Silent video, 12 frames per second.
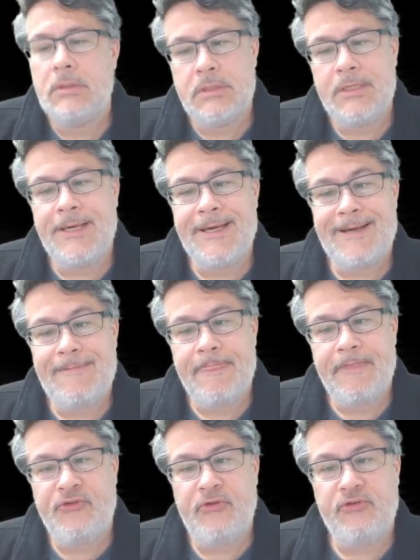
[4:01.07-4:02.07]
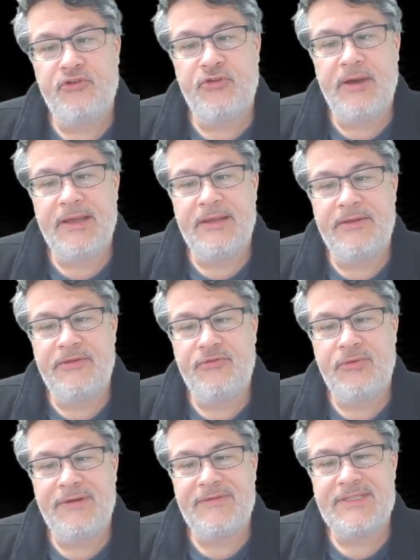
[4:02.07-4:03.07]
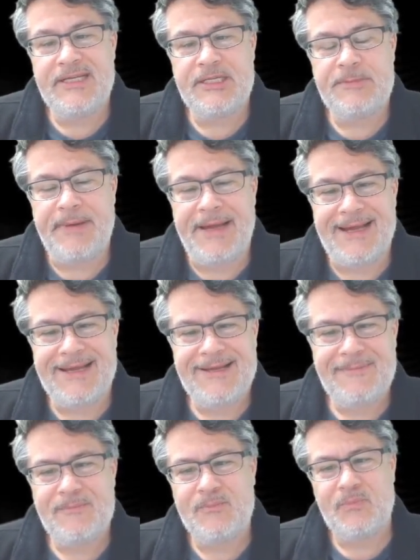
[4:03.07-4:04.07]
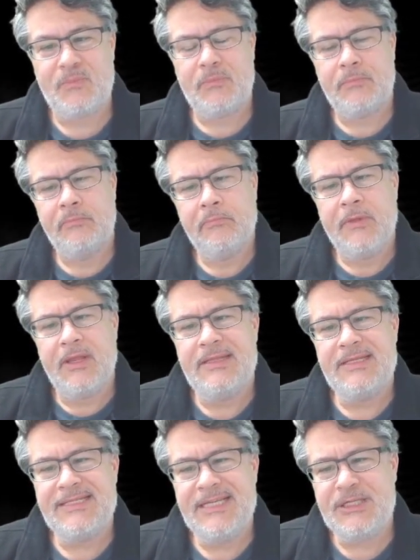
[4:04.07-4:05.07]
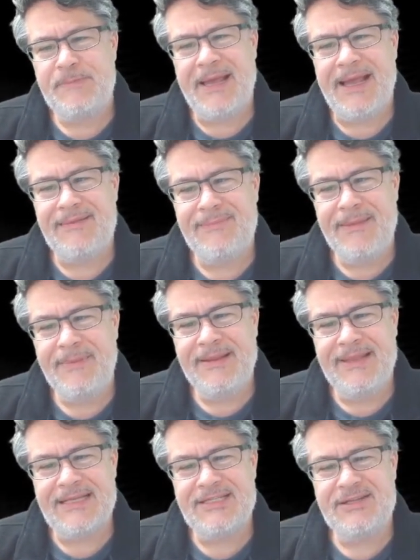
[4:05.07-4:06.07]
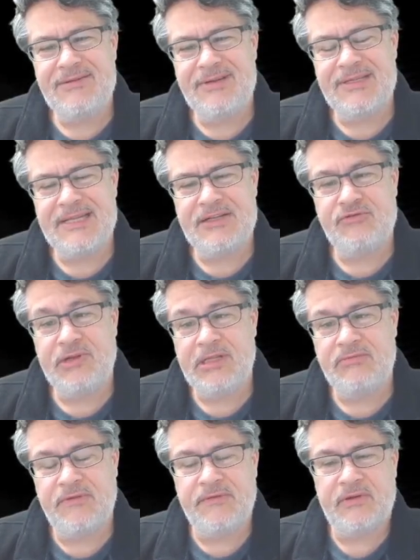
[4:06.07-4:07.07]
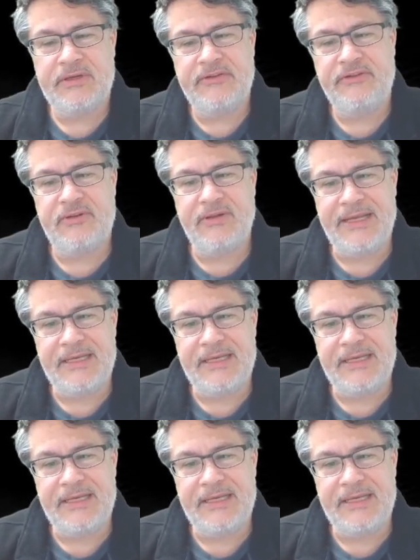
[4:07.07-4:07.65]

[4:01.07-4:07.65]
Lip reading: Yeah, so trunk and sort of six-pack. The six-pack may be less so because that's really referring to